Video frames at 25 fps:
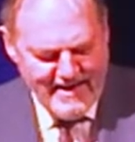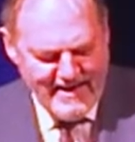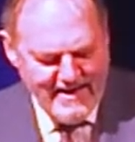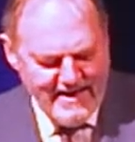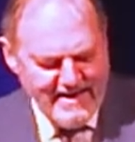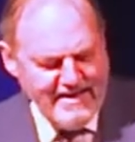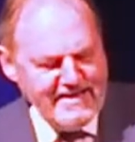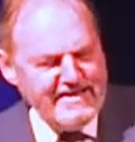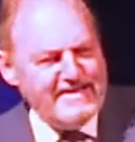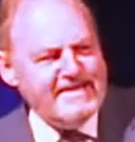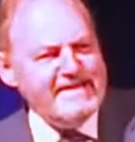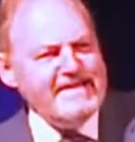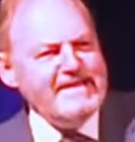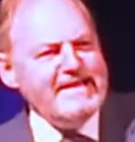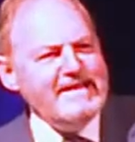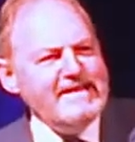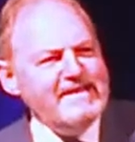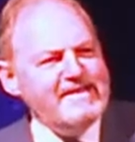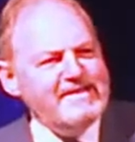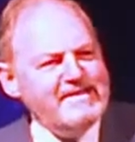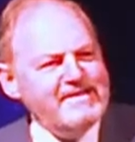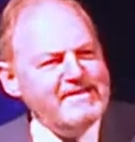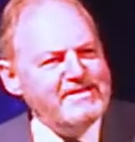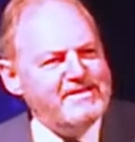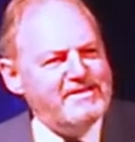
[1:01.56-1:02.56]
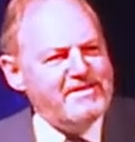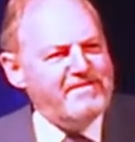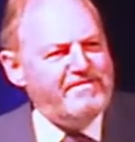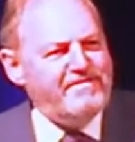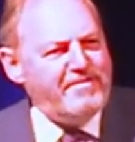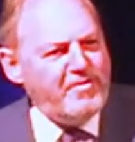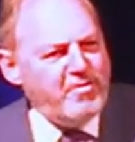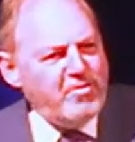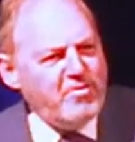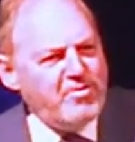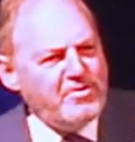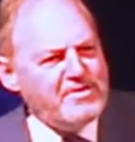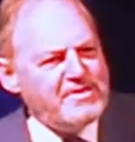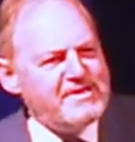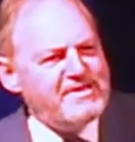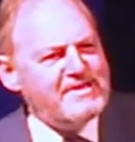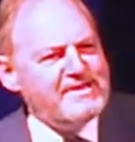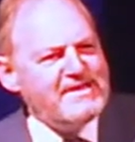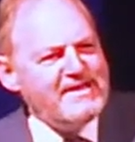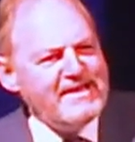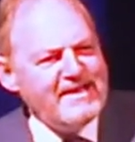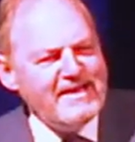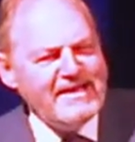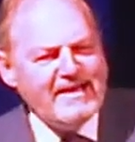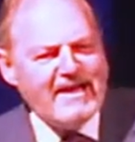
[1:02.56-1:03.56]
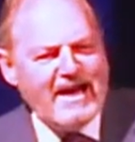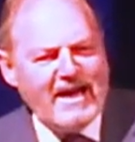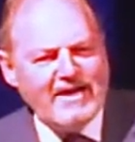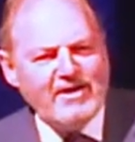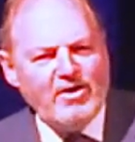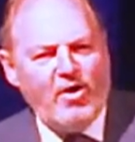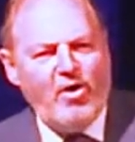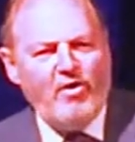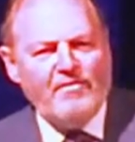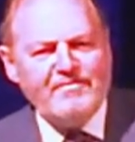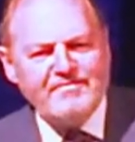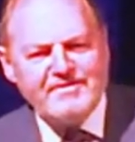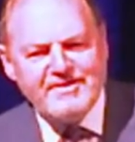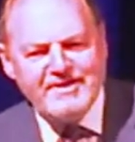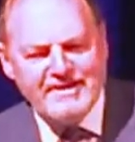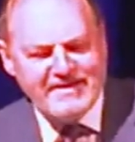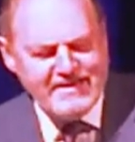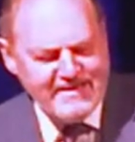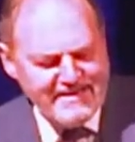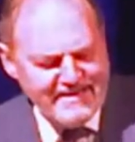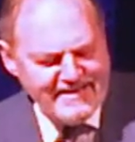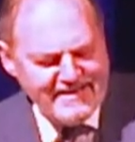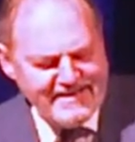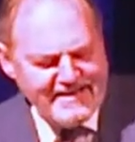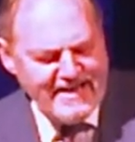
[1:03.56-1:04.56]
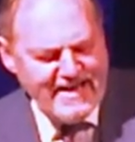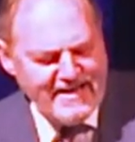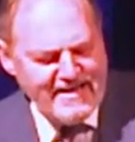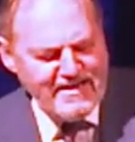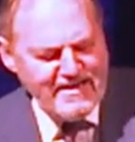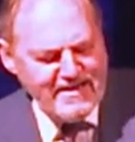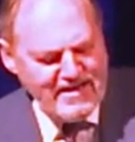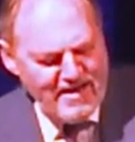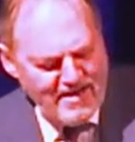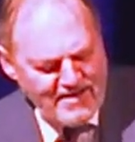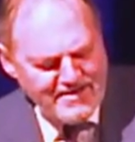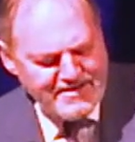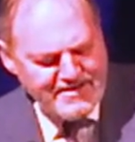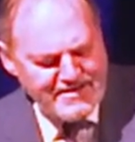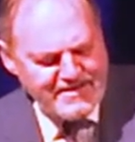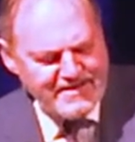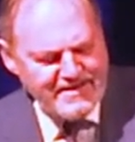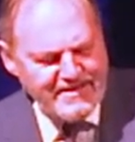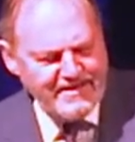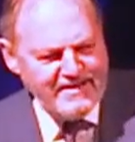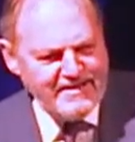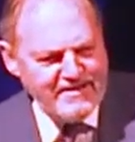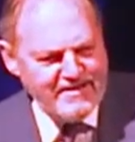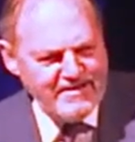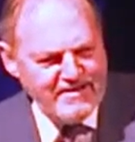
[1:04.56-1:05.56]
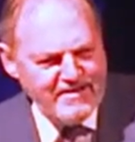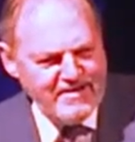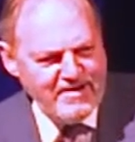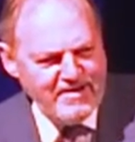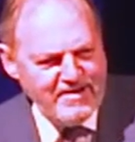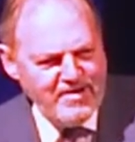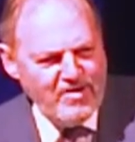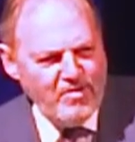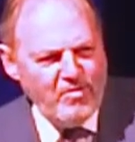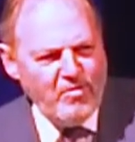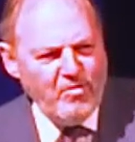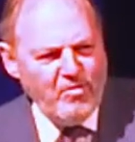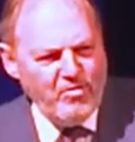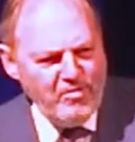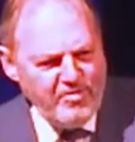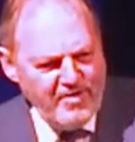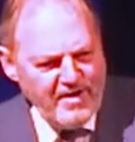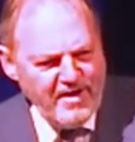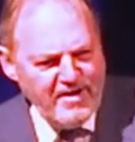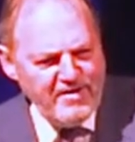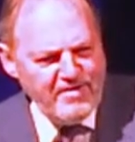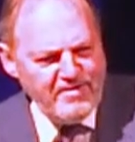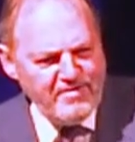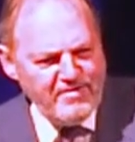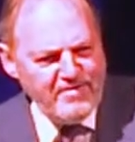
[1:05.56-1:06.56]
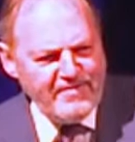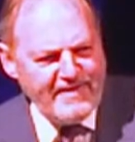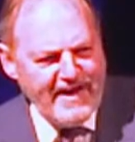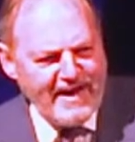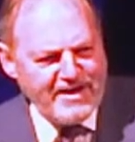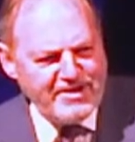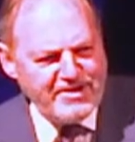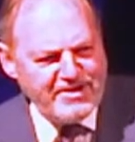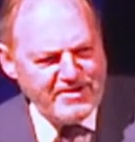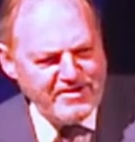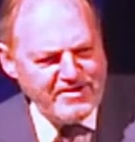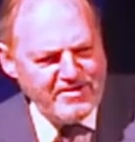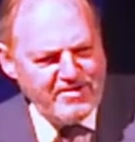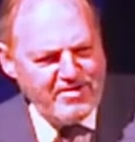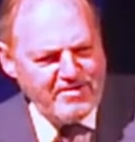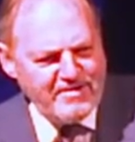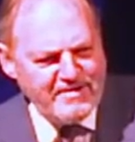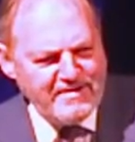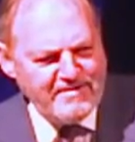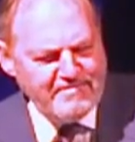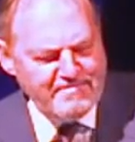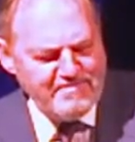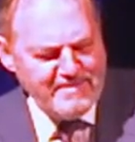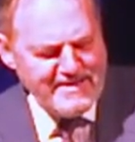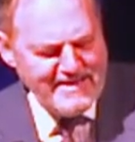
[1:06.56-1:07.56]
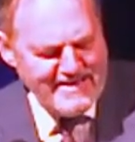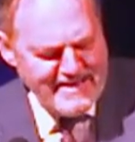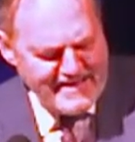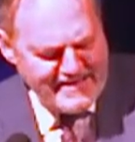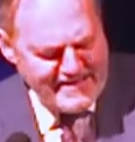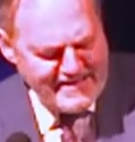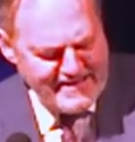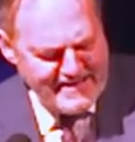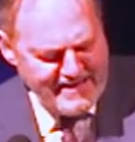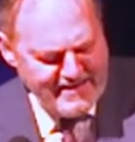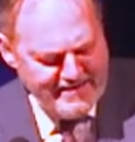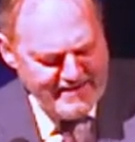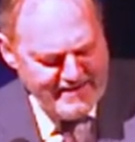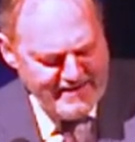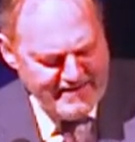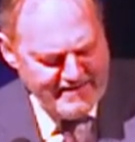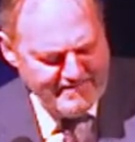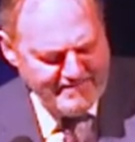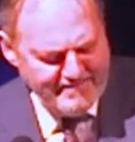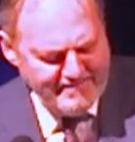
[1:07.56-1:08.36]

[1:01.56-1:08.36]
Indeed, divorce can often get nasty, although that should not be necessary.